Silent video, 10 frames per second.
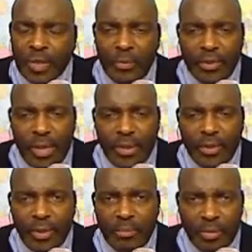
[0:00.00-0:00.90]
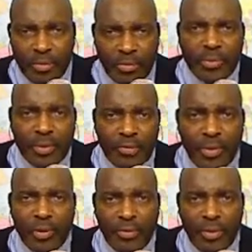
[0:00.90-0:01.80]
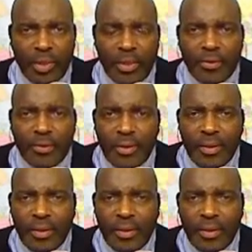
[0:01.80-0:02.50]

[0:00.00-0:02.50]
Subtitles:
and it was actually prescription drug related.